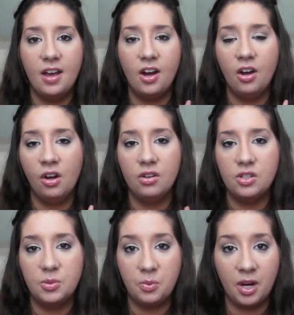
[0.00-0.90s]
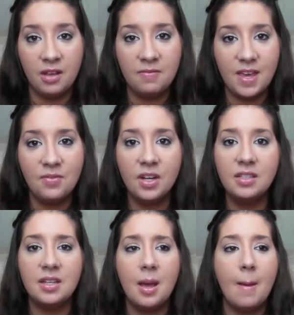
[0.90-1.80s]
Heart Spring
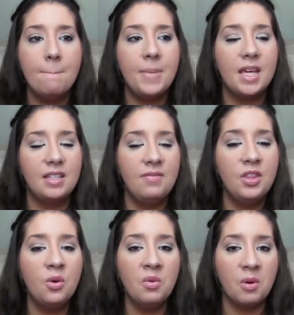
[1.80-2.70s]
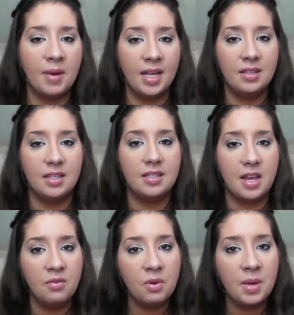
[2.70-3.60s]
favorites because even though it remind the
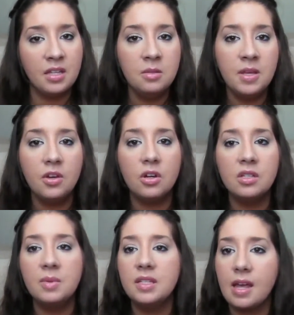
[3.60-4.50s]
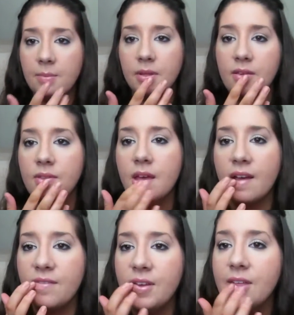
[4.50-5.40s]
scent reminds me of Christmas, I believe I
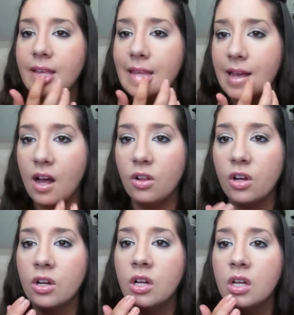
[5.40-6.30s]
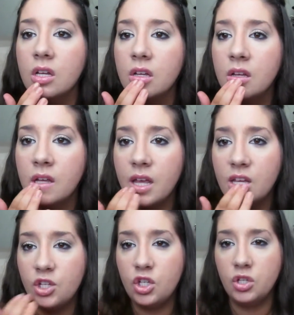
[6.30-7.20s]
feel like the color
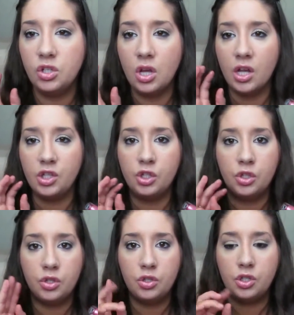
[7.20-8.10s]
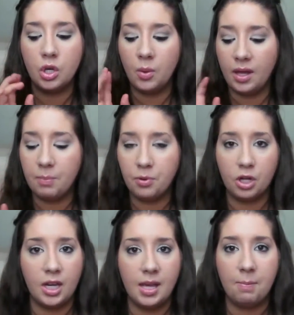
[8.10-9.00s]
is just a dewy,
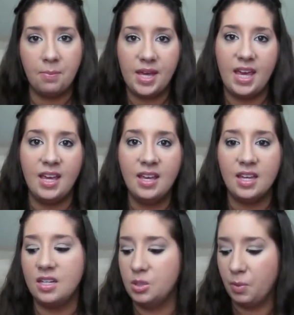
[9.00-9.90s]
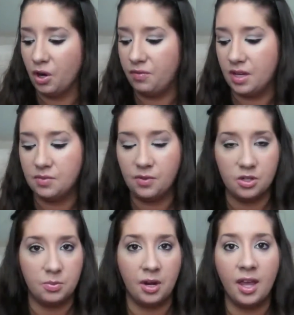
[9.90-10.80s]
pretty pink and is perfect for
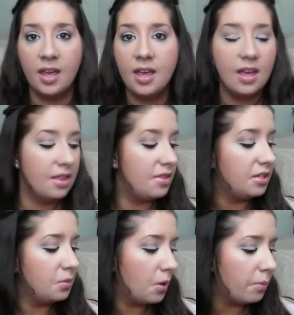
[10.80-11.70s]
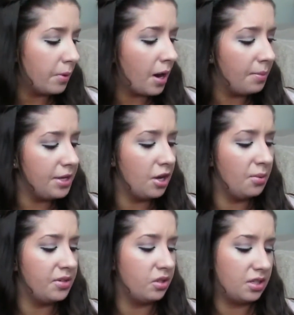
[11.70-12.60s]
spring. This could probably go
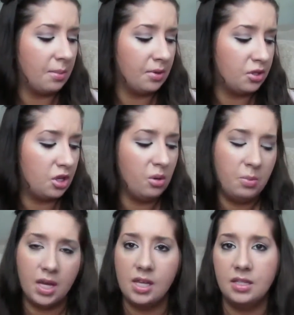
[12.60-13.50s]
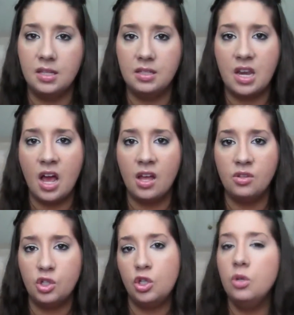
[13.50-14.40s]
into summer too because it's
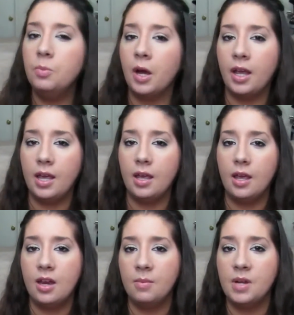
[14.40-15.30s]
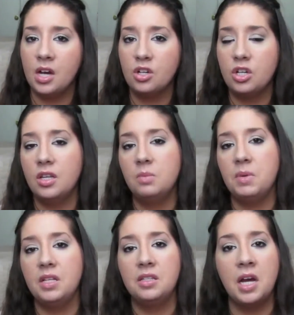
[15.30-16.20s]
not too bright and obnoxious,
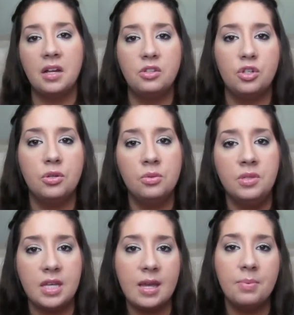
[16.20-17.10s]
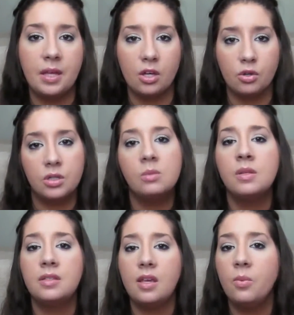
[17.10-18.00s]
but it's not too deep like a
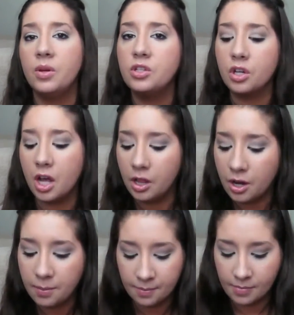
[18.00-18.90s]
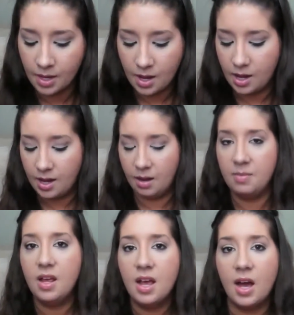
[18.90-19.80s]
Christmassy winter color.
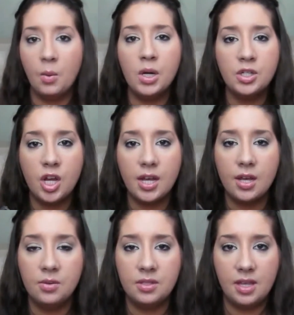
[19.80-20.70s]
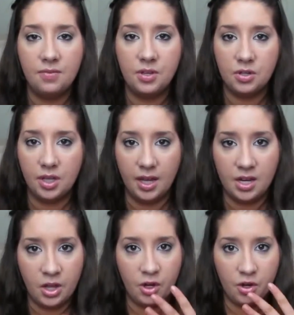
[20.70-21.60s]
Um, I want to check out and see if there's like
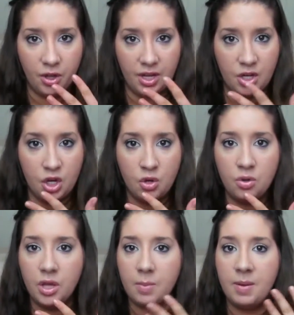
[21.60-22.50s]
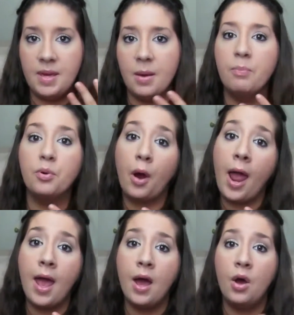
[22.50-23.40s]
another like nude, like maybe a
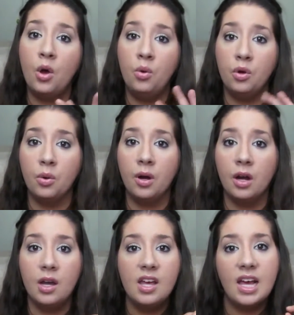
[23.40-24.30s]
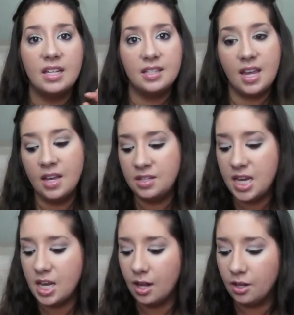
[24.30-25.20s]
brown or a
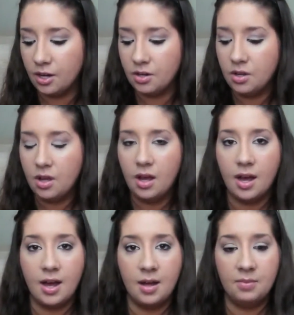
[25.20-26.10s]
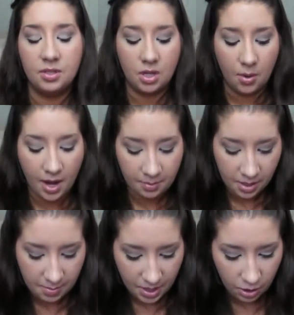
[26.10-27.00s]
sandy color. Um, so I'm going
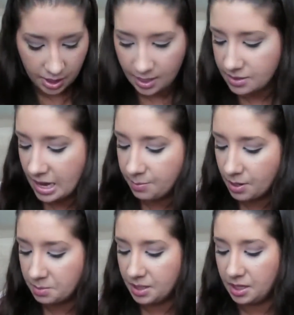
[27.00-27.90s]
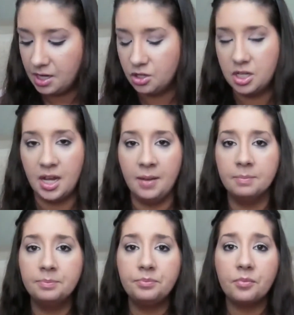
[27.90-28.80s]
to be looking at that probably later
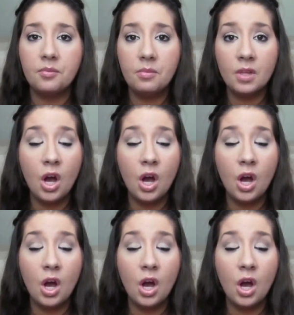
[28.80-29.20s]
tonight.